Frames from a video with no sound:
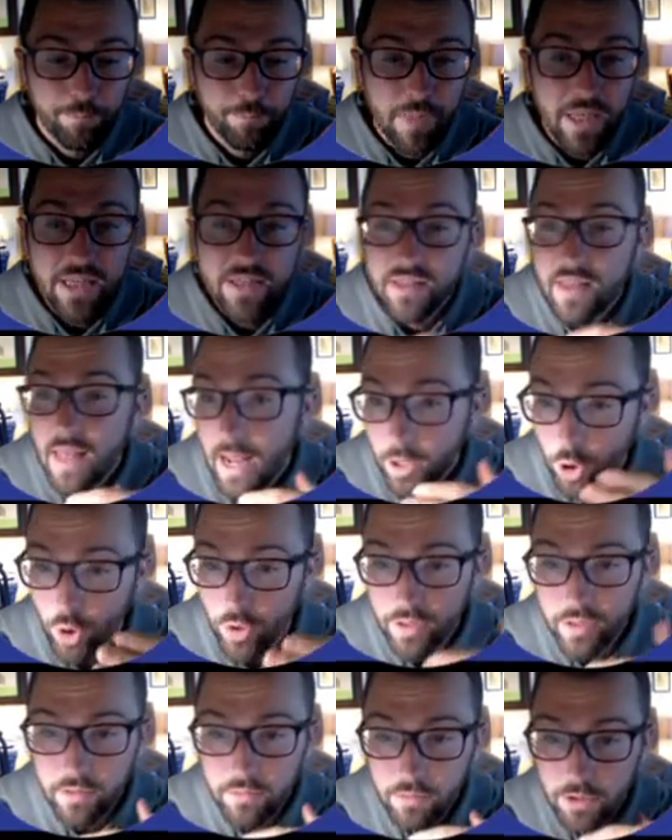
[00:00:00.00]
is that,
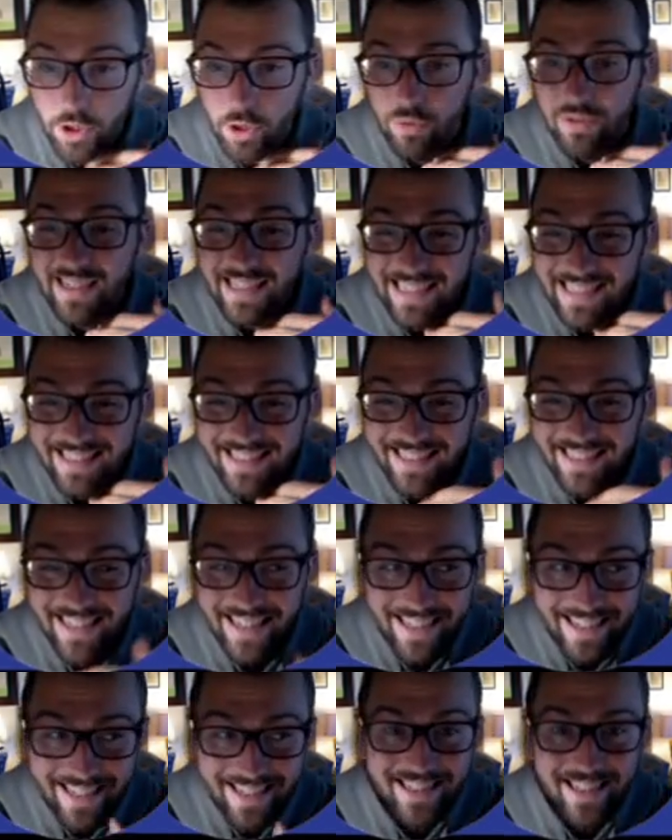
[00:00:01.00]

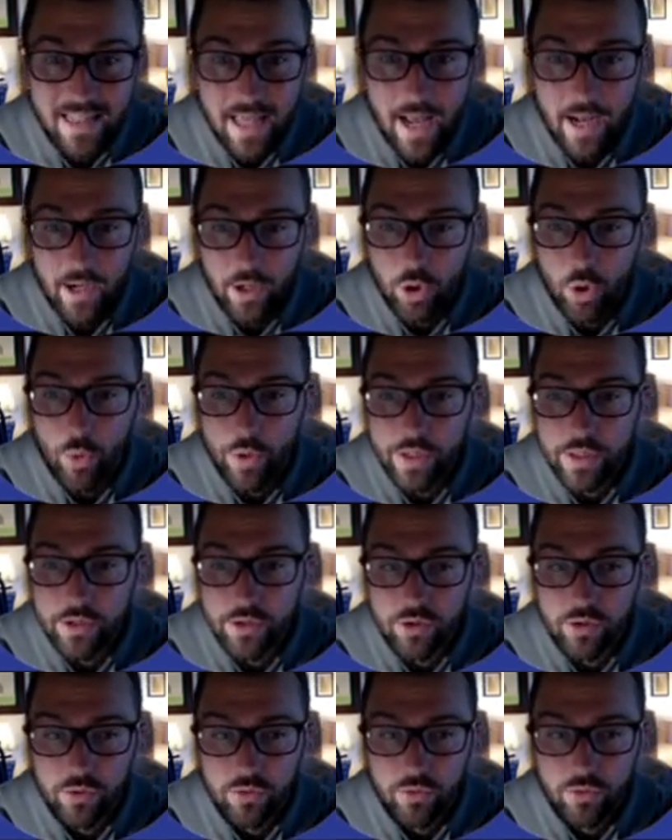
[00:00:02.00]
is that going
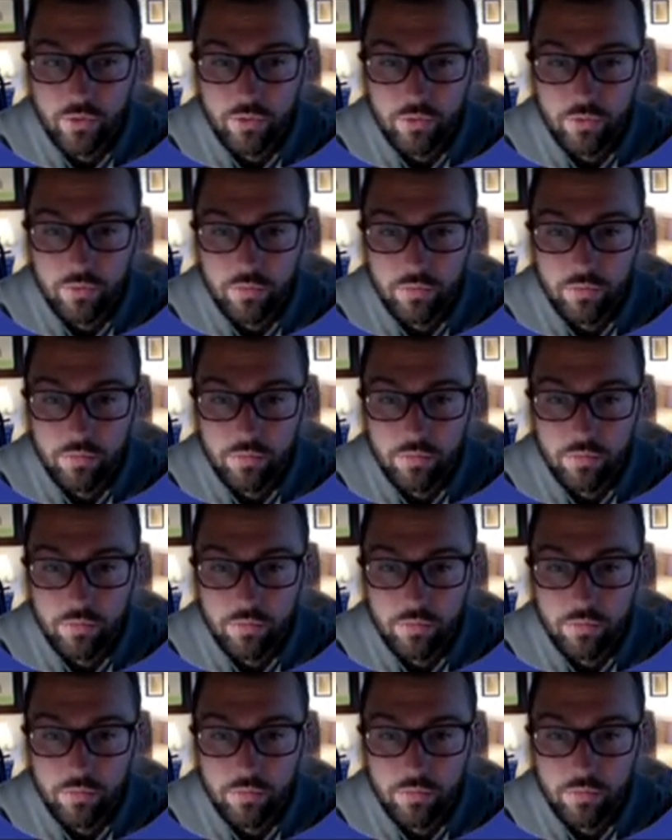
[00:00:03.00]
to